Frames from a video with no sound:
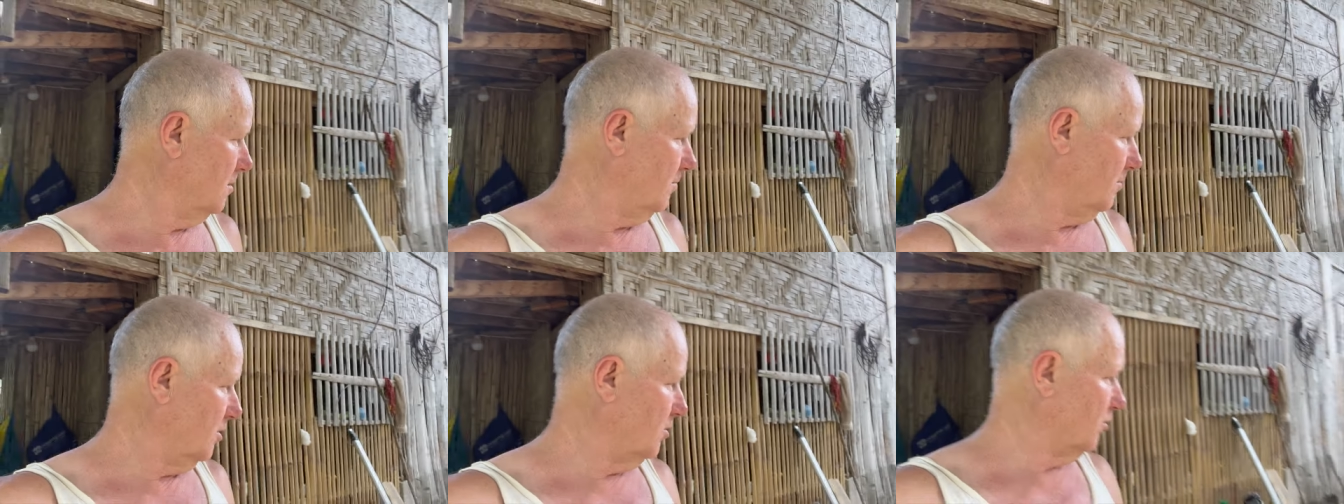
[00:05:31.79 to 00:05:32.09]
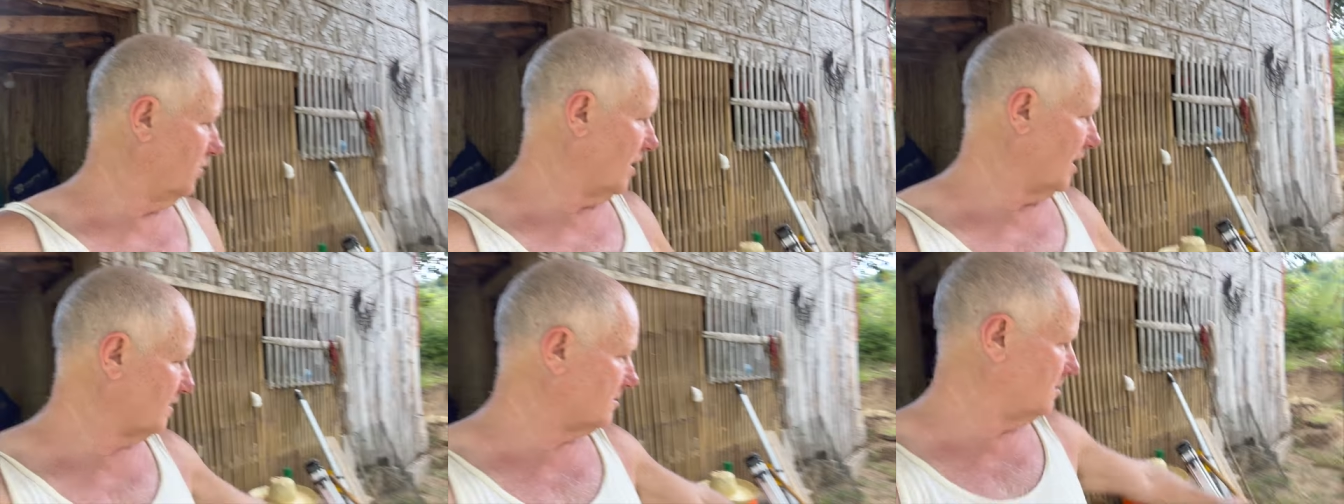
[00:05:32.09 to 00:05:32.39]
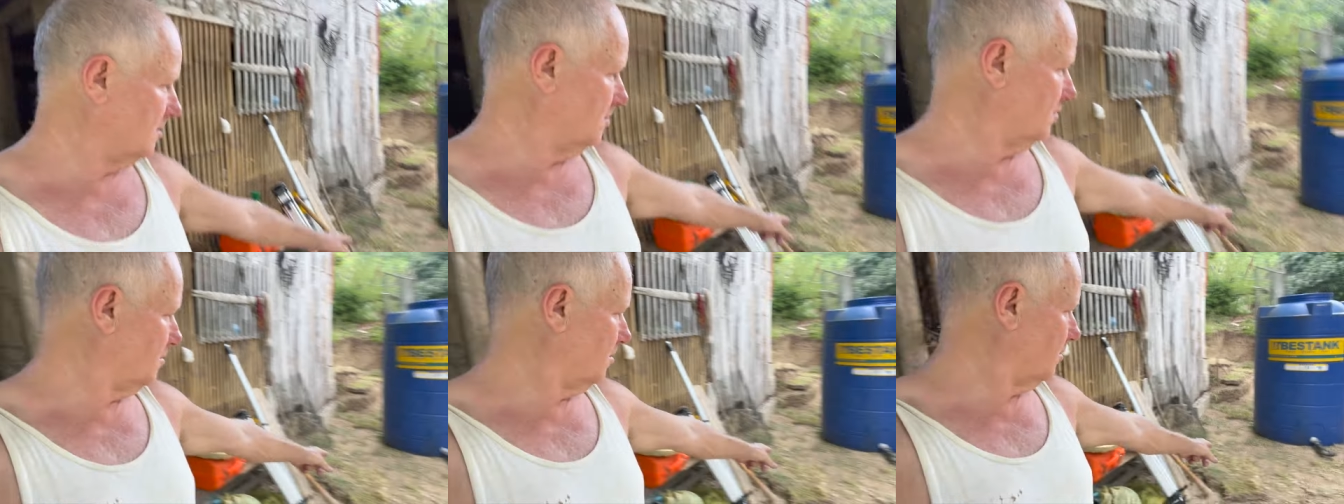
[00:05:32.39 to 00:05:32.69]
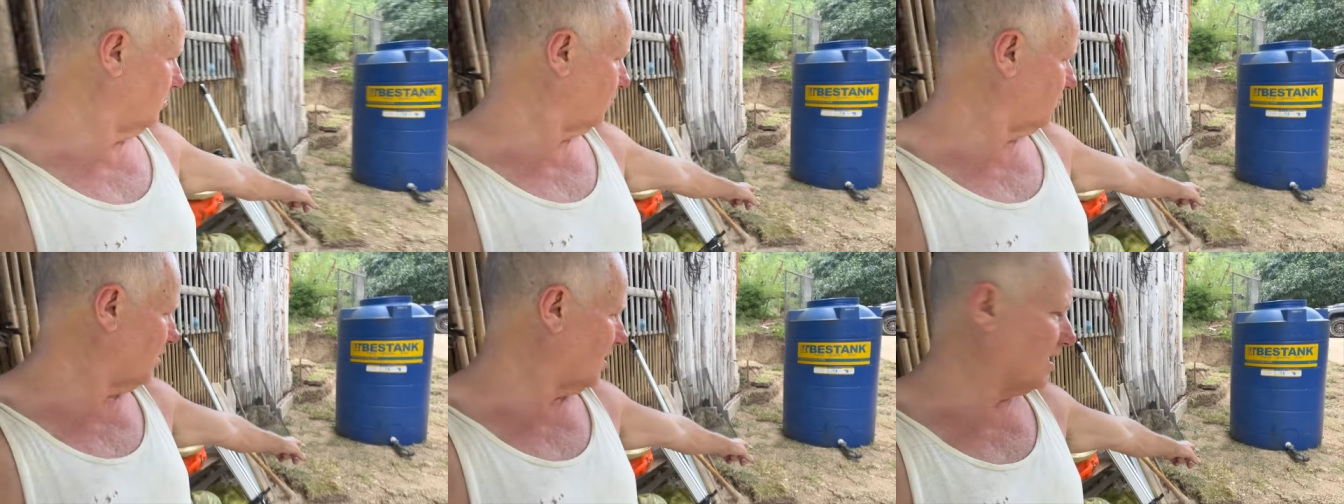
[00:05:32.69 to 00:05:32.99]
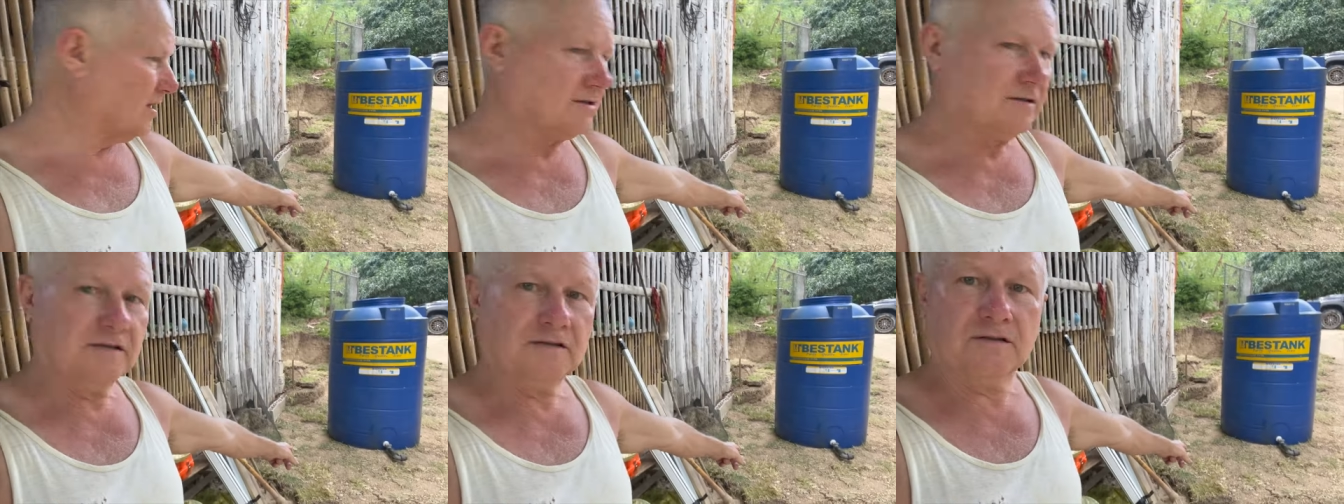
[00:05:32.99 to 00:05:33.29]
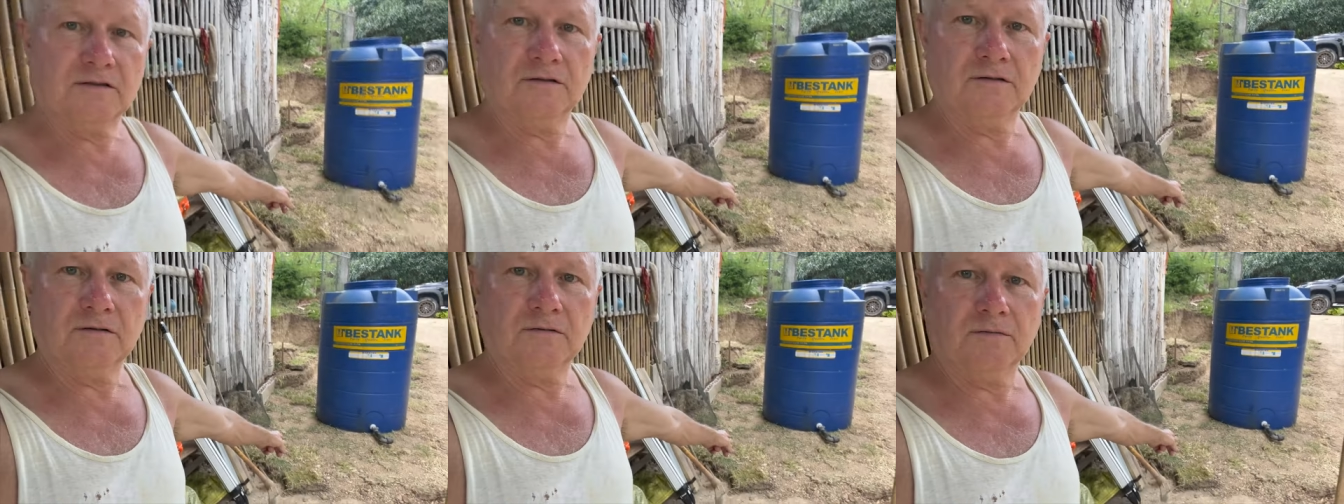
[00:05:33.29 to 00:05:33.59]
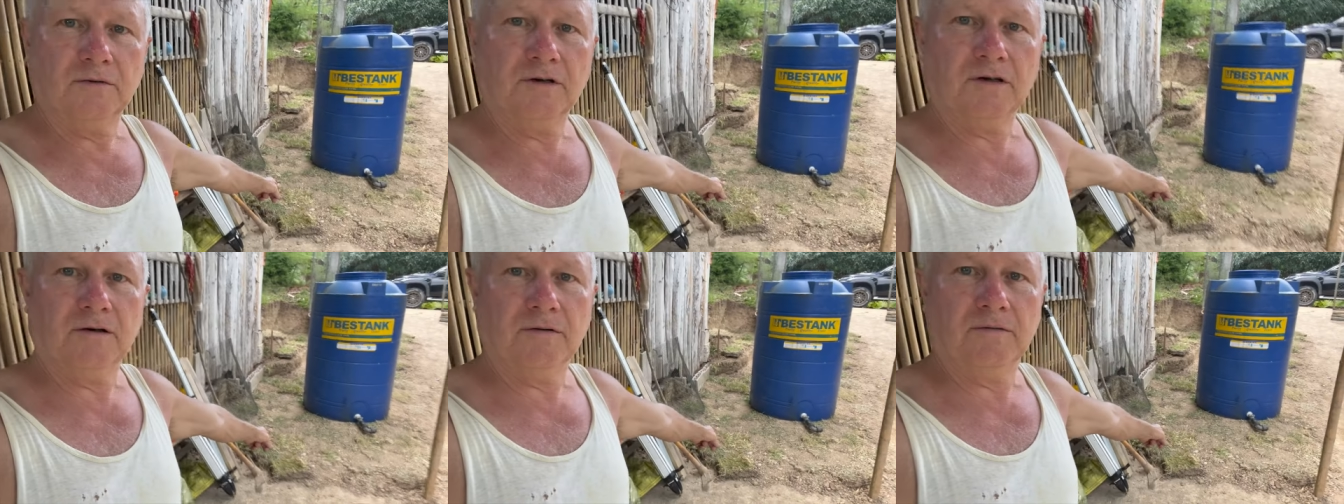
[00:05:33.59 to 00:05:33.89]
Be good actually, look at the grass, it's all
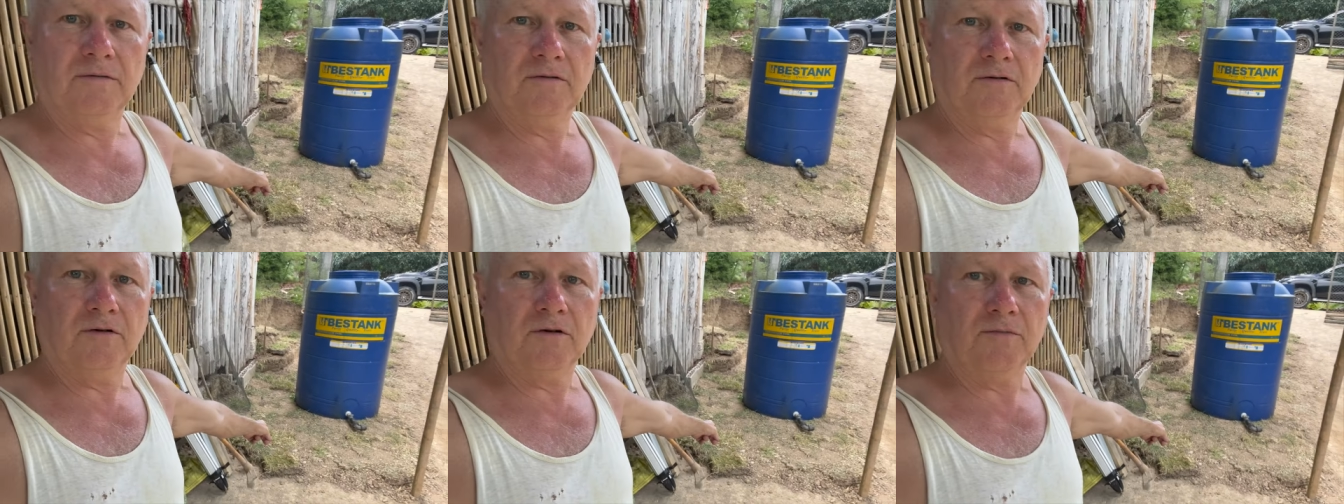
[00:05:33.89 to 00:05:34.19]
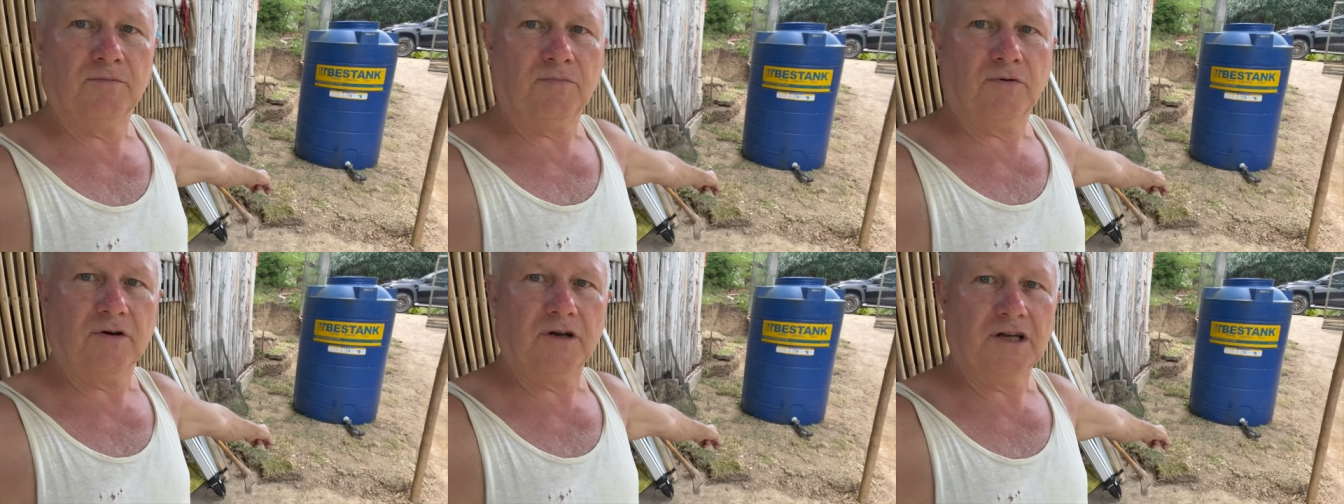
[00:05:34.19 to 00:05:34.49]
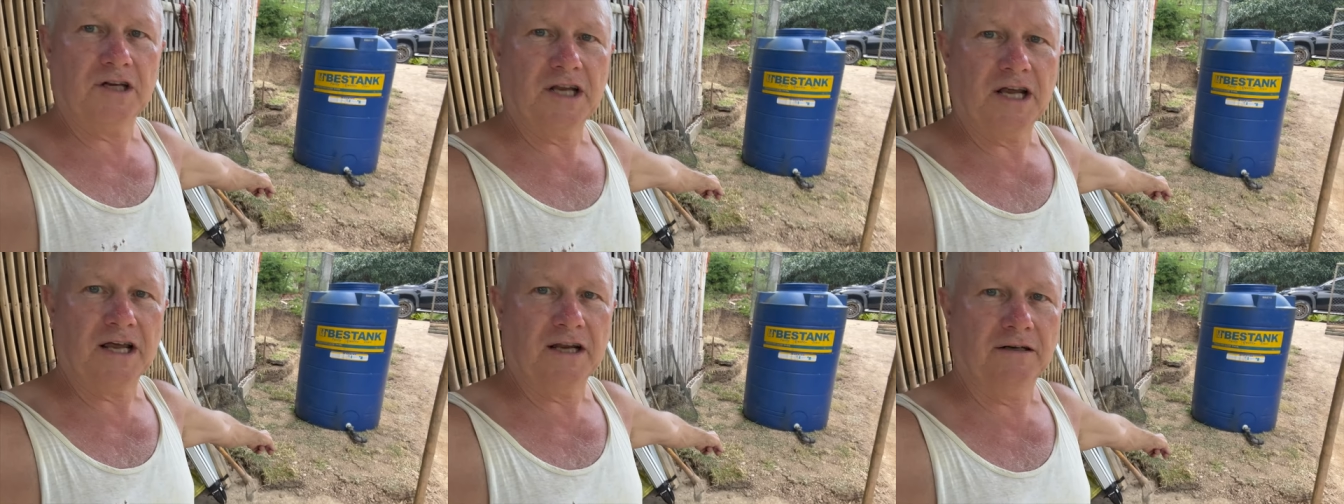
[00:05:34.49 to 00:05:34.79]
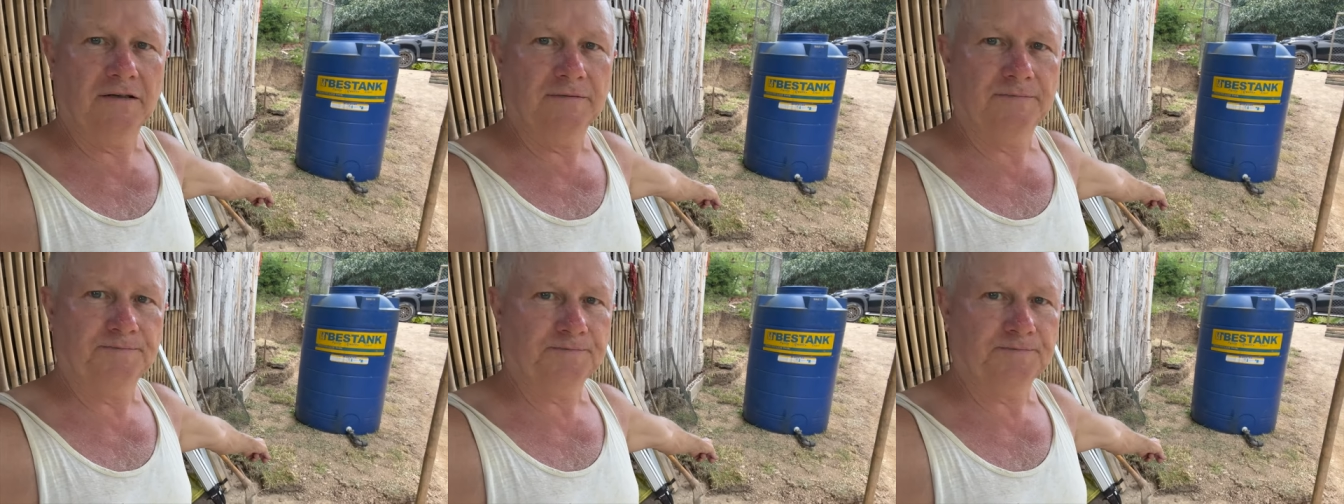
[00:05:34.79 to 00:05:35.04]
uh, looking pretty dead.